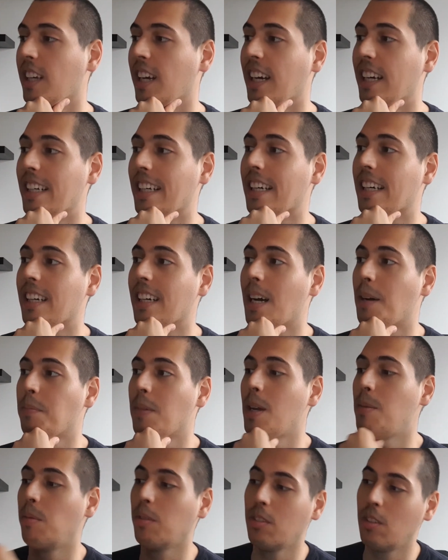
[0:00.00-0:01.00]
I'm
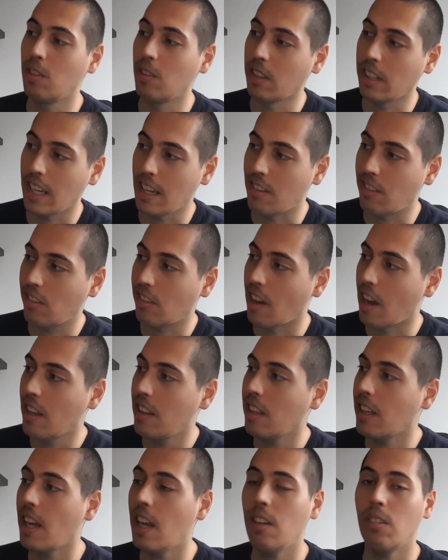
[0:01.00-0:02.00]
able to look inside
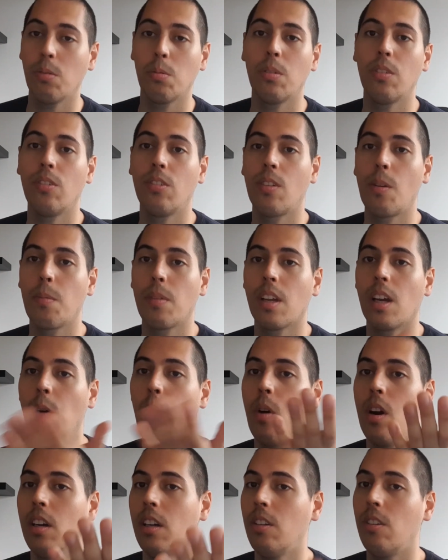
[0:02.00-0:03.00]
the case, which is something I
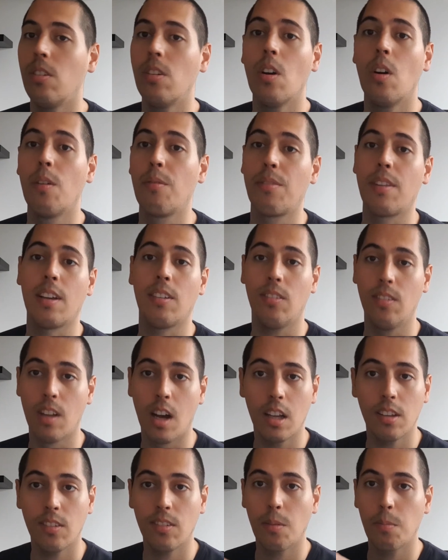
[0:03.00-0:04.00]
wanted. You know, if that's
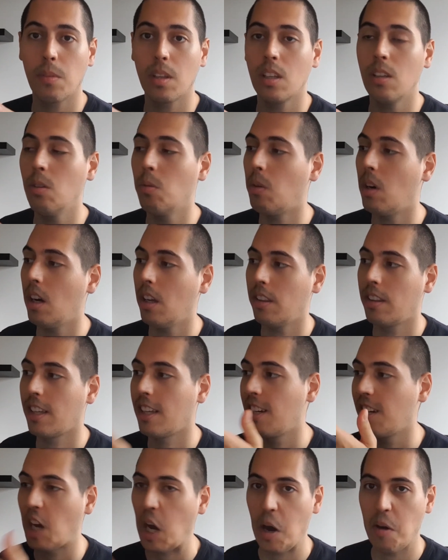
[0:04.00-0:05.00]
not something you want,
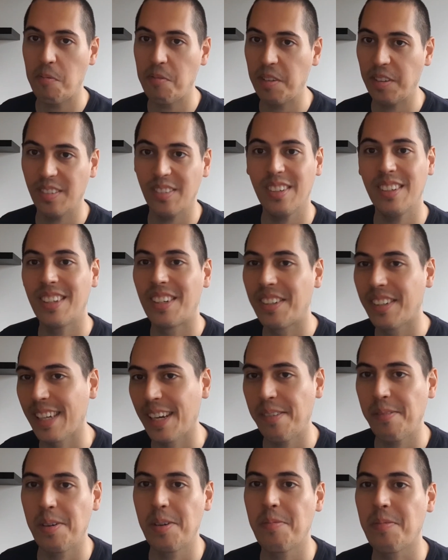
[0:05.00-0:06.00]
then obviously don't
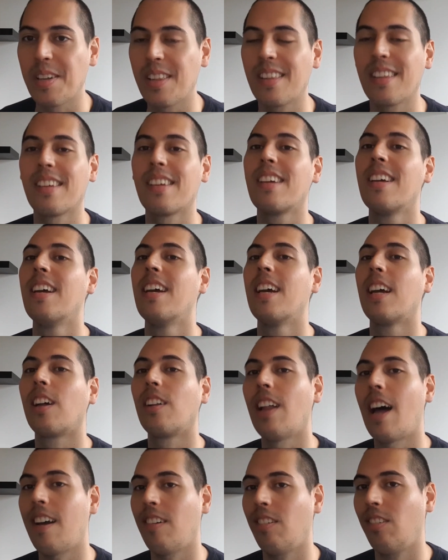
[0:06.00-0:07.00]
get one with the
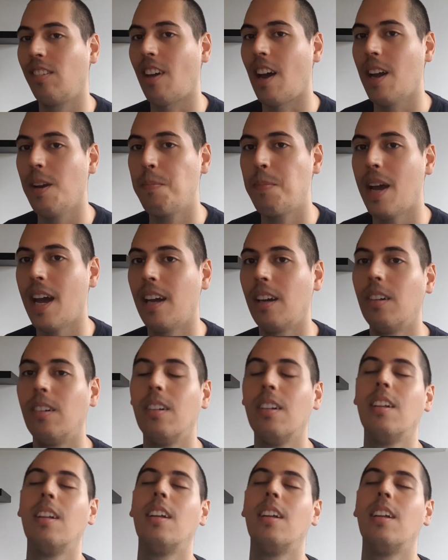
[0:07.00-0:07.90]
glass side panel.